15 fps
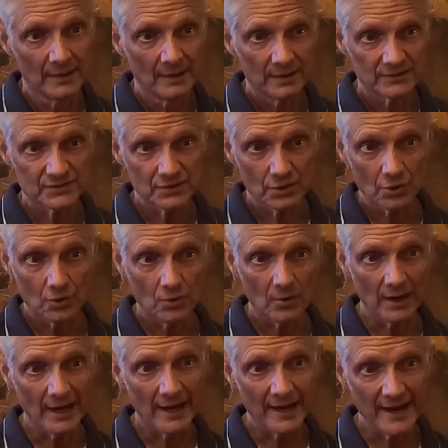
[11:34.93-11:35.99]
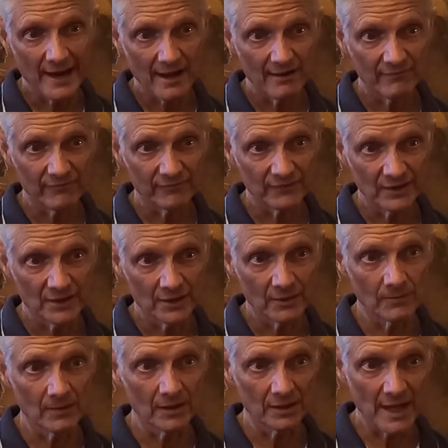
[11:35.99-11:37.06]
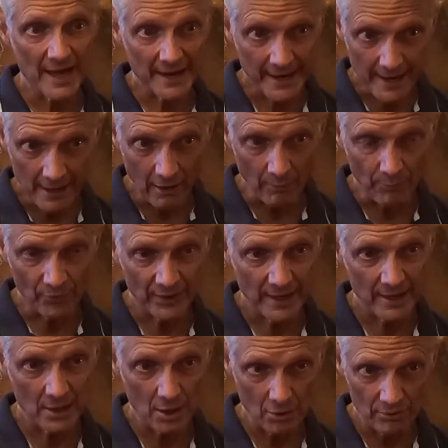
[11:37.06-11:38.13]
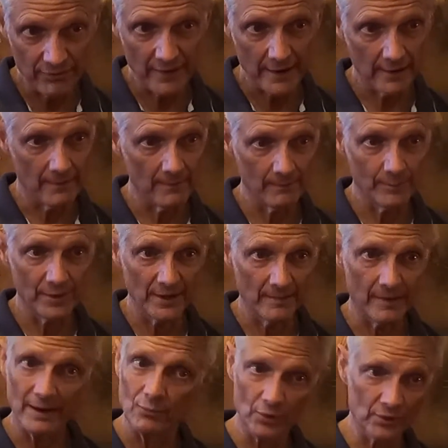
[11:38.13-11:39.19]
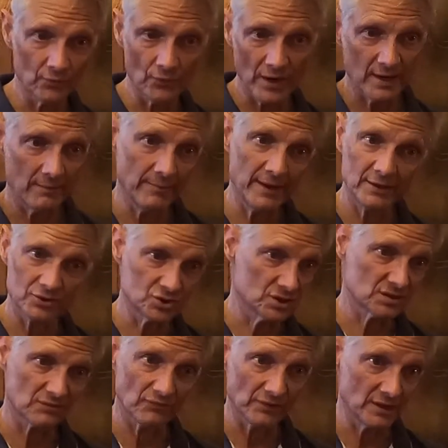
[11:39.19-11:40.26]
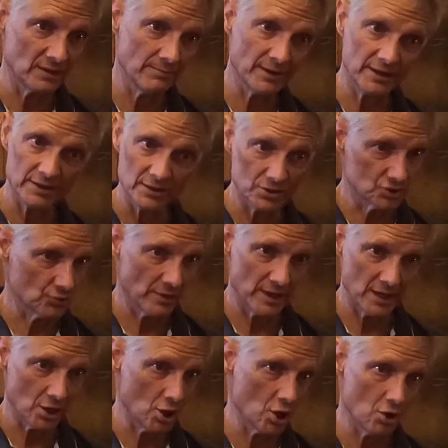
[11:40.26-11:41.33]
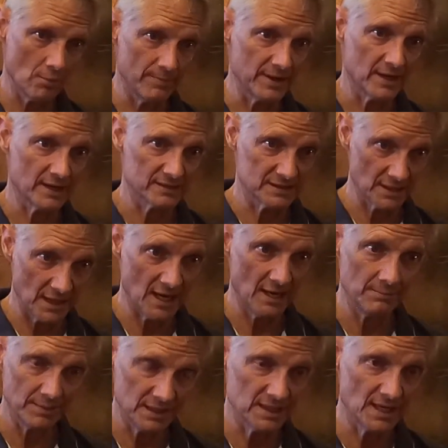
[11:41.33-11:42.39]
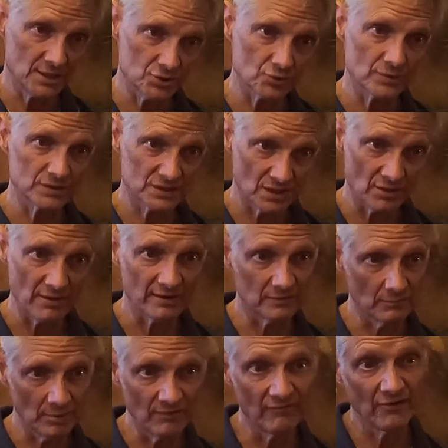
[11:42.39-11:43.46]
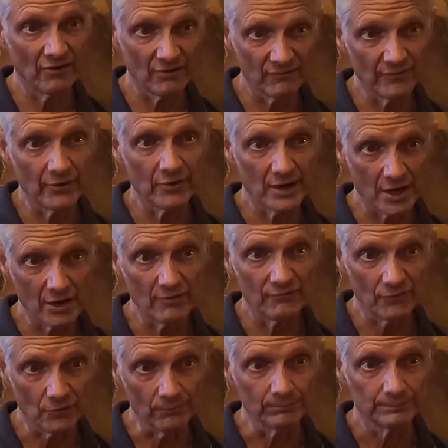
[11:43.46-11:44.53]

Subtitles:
So I have, a lot of help when I go there, but I wouldn't recommend it just for anybody to try and go because it can be dangerous and you have to be very, very careful.